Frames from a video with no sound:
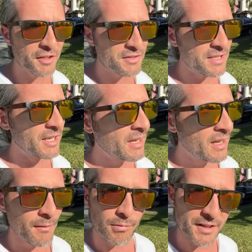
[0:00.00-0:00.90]
to see
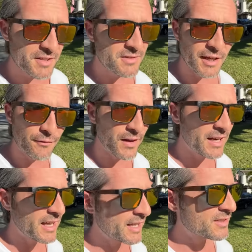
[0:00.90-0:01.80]
places like
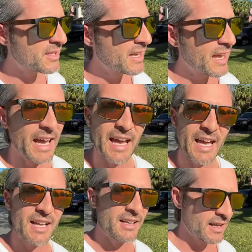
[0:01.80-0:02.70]
FedEx
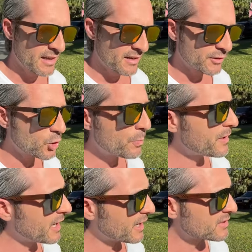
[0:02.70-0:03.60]
and
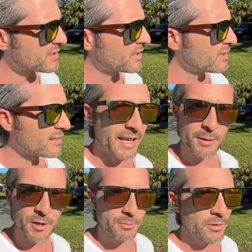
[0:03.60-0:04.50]
UPS
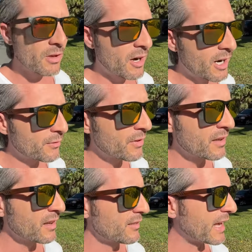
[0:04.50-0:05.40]
lay people off,
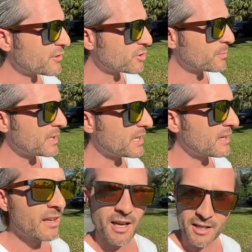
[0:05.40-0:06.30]
that should
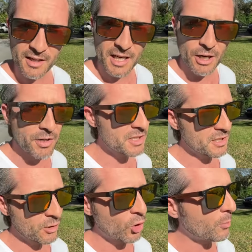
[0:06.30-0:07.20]
be a canary in
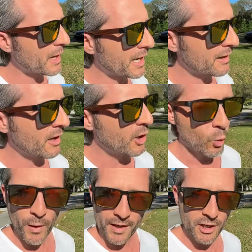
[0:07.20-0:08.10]
the coal mine
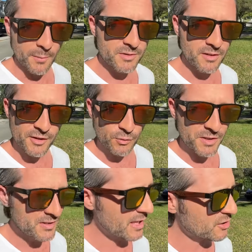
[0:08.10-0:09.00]
when it comes to this
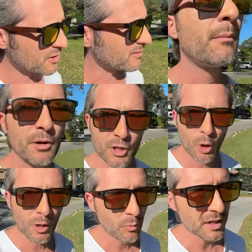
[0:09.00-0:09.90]
recession. But no
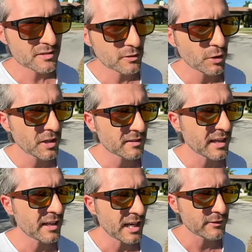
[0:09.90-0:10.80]
one wants to look at
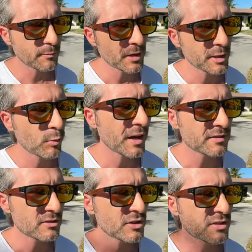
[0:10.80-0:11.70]
that. Everybody
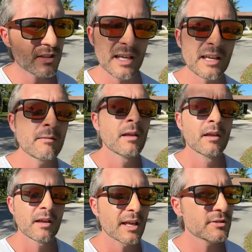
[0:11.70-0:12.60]
wants to just say,
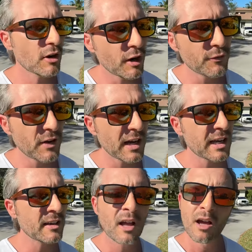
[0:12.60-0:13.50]
it's all
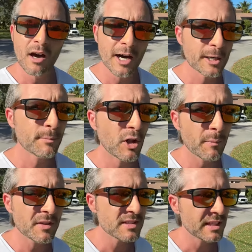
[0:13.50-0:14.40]
fine.
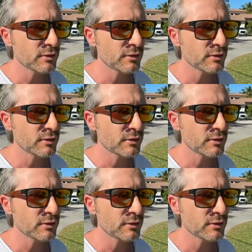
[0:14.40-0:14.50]
Unemployment's at